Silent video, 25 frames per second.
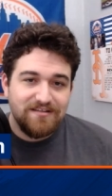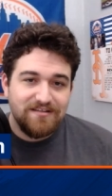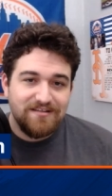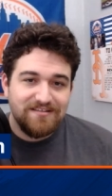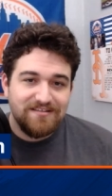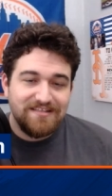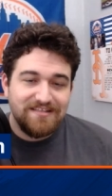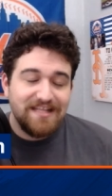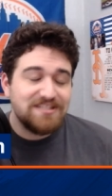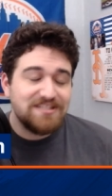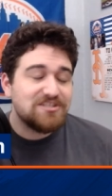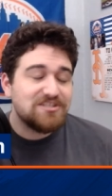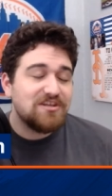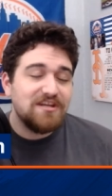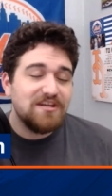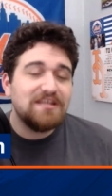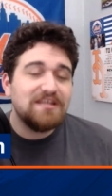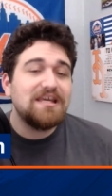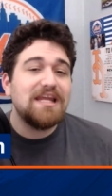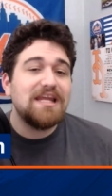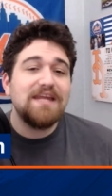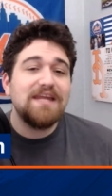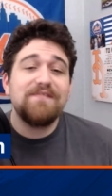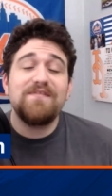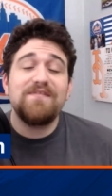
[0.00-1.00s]
That's going to
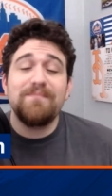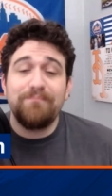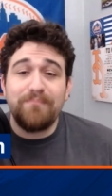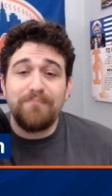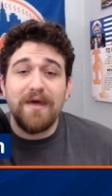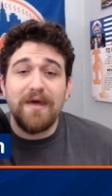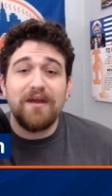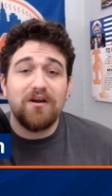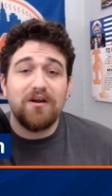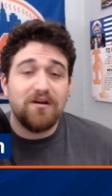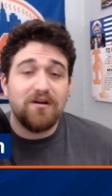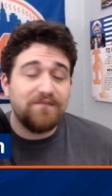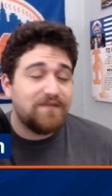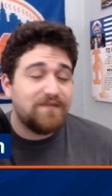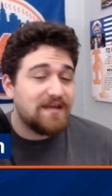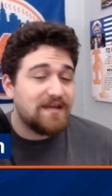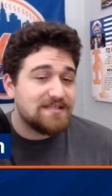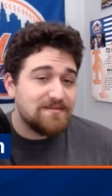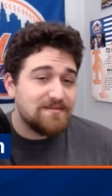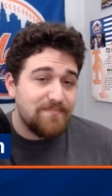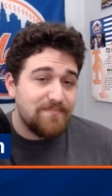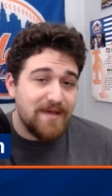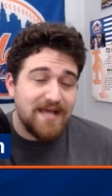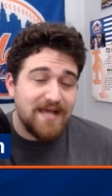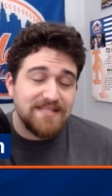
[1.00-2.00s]
get even better if he has
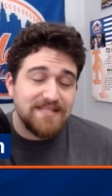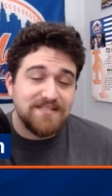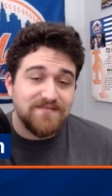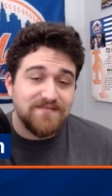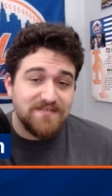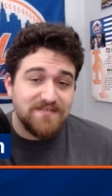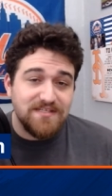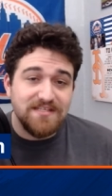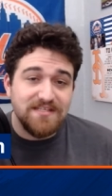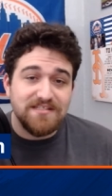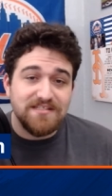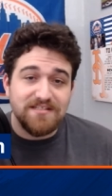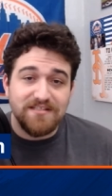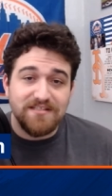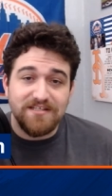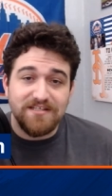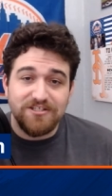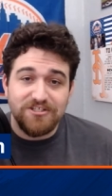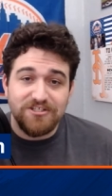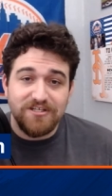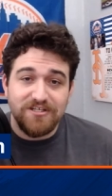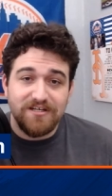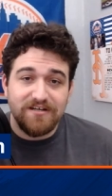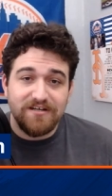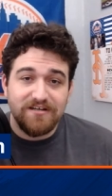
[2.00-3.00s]
a massive season
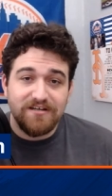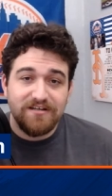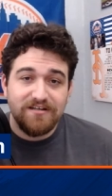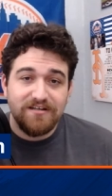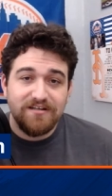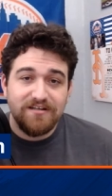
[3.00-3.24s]
this year.